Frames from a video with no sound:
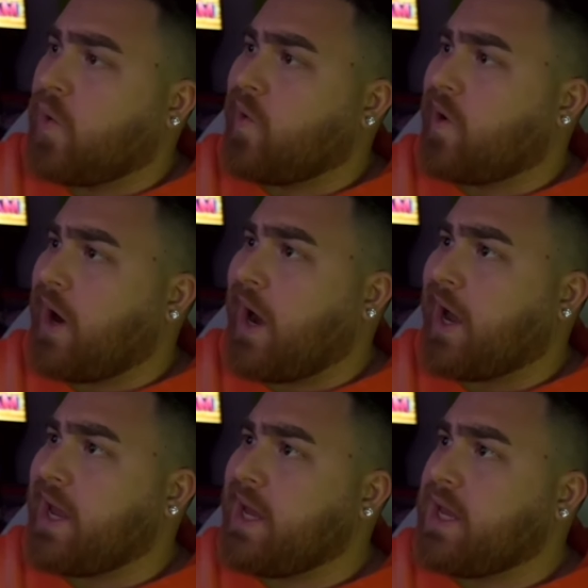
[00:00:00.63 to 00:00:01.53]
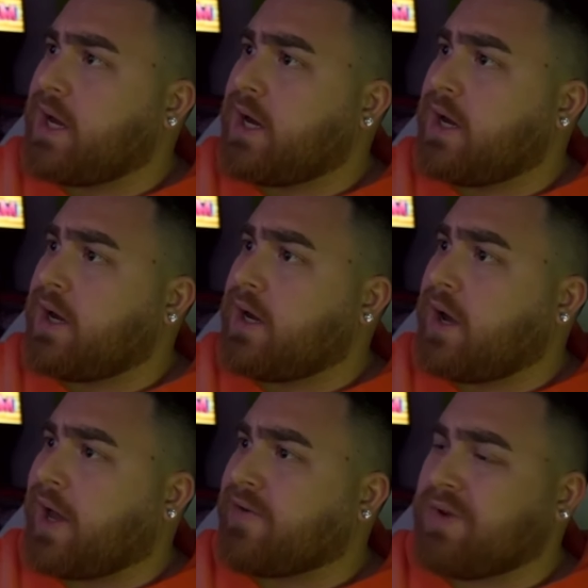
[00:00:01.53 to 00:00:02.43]
I
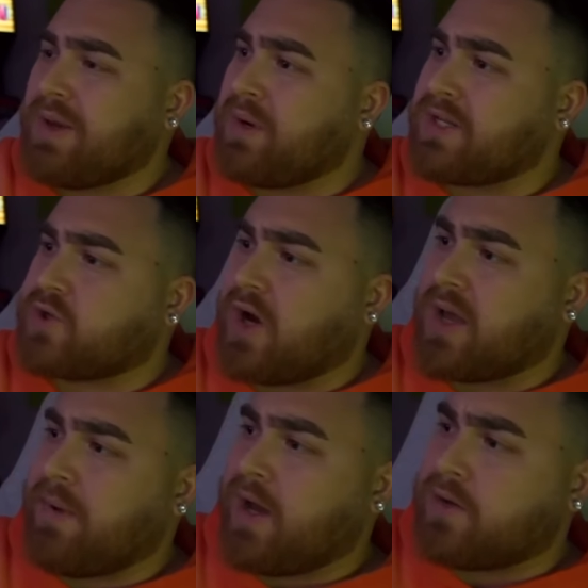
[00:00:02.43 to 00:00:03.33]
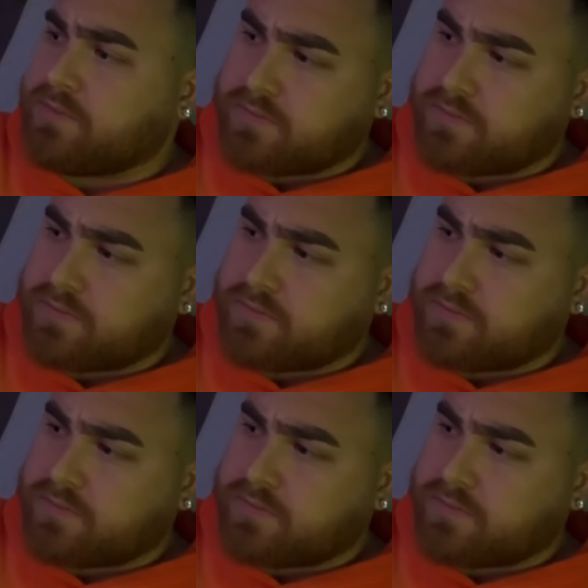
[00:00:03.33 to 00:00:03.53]
don't really want to talk about